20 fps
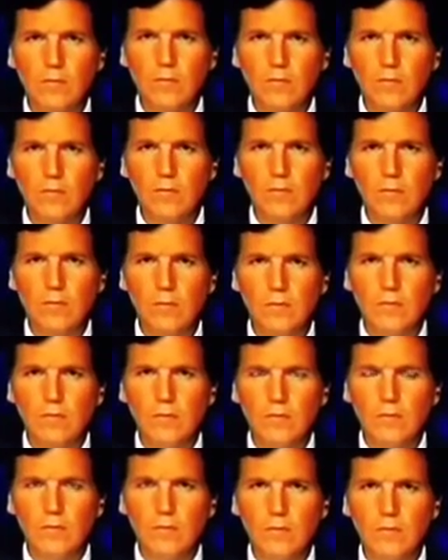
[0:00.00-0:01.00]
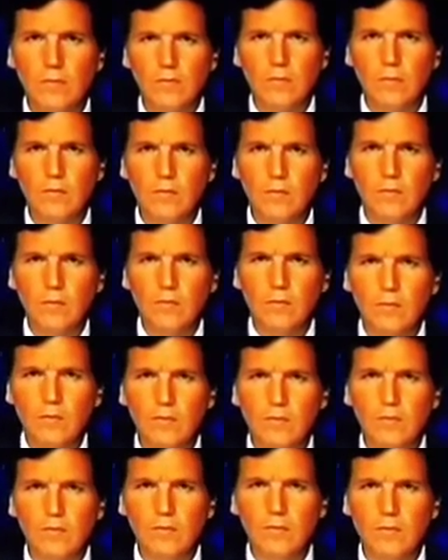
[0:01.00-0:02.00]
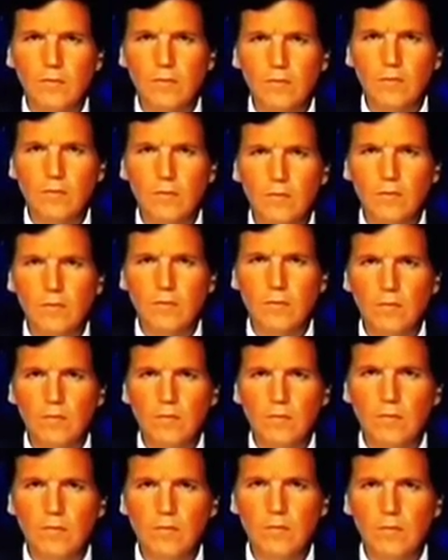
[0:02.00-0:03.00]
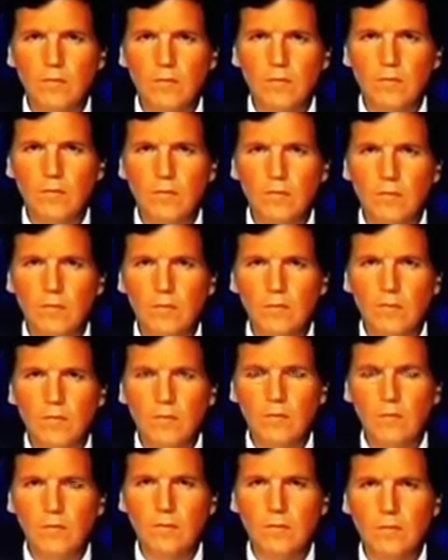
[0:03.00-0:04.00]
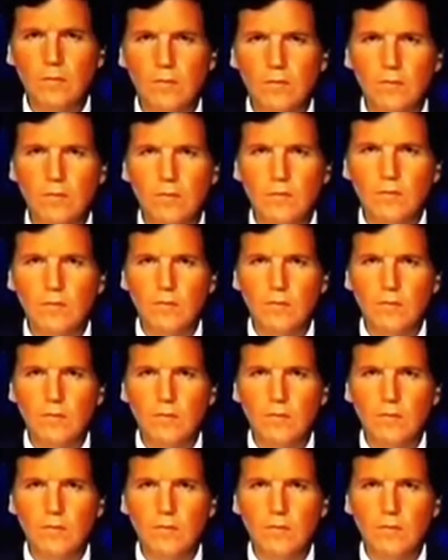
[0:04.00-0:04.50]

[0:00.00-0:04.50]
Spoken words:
The person shown says nothing.